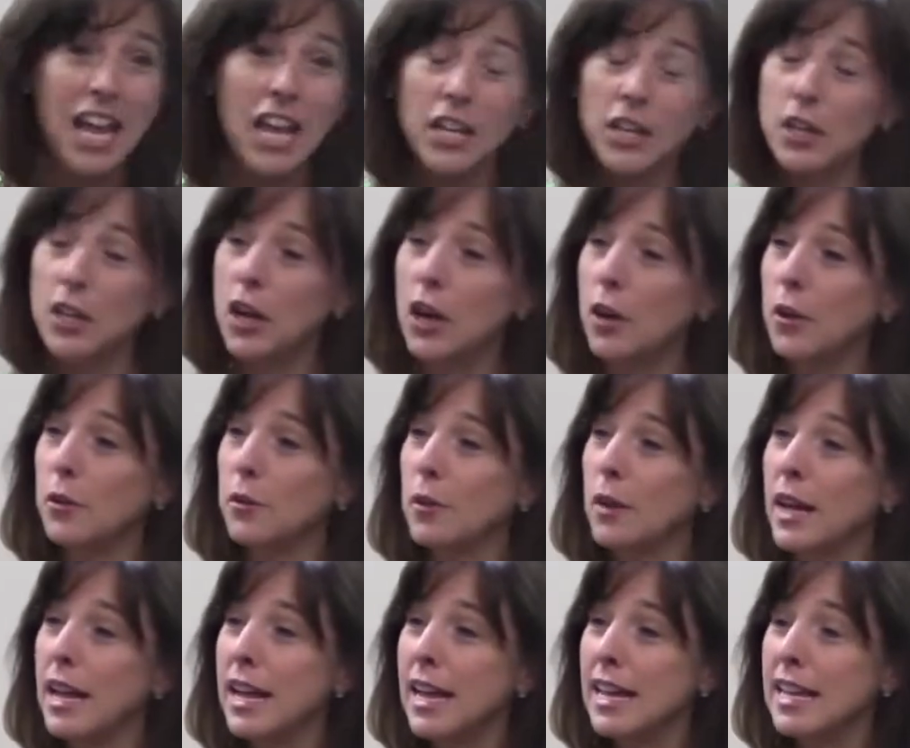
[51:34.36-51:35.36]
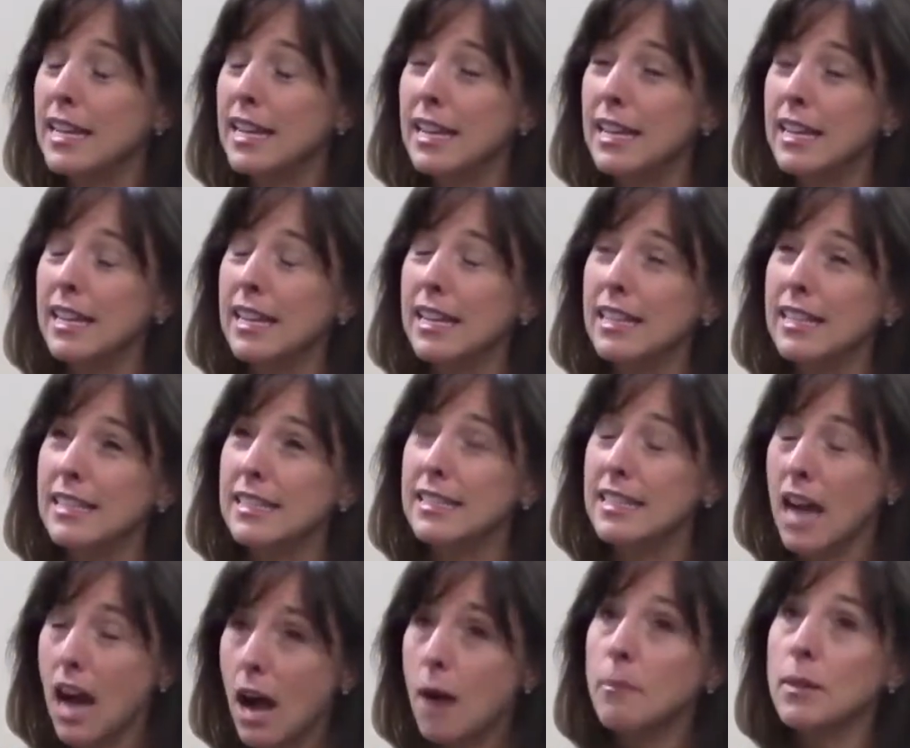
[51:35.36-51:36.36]
you know,
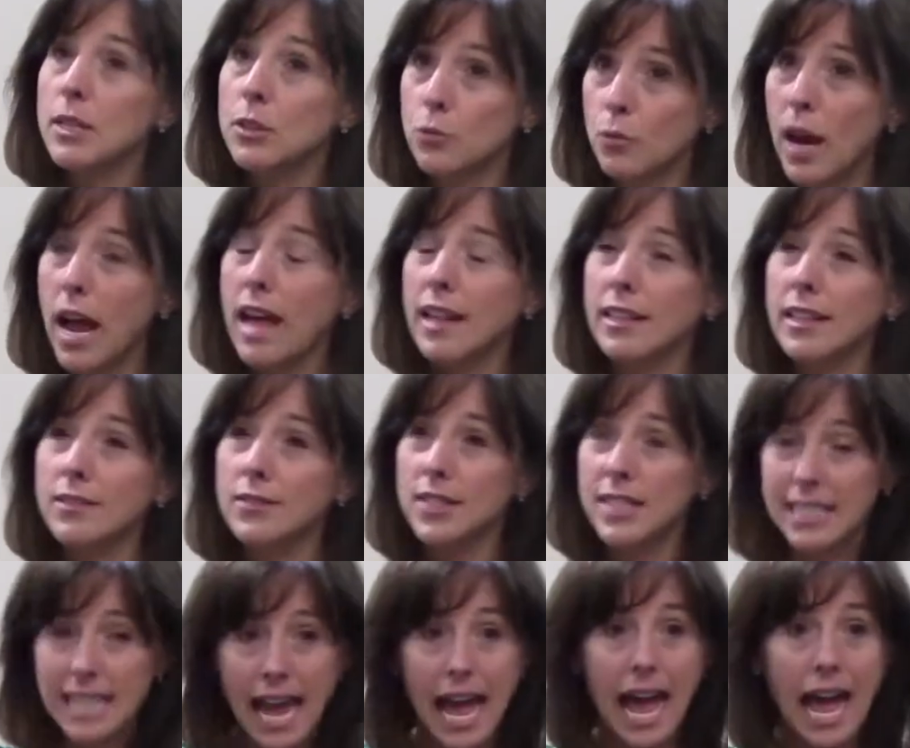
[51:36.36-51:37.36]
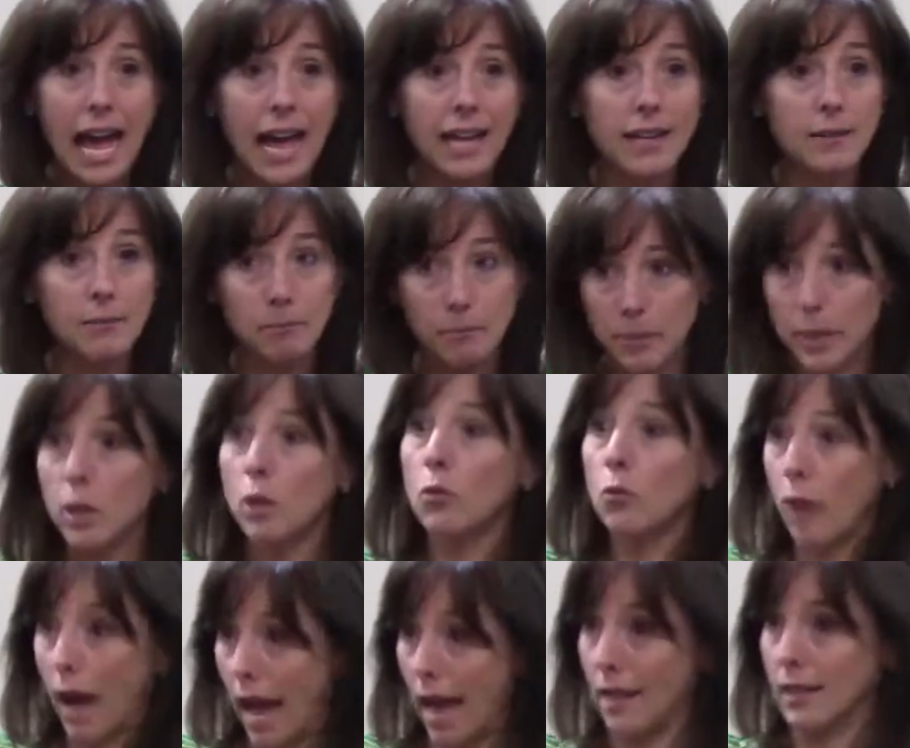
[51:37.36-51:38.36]
Thomas Ratliff's dad, Bill
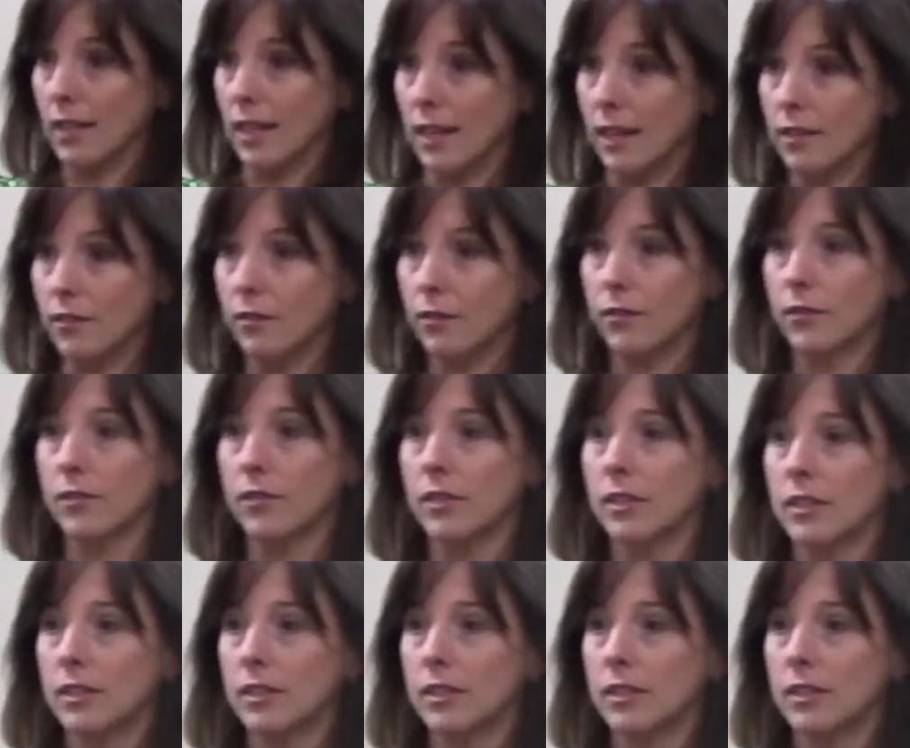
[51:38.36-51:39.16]
Ratliff,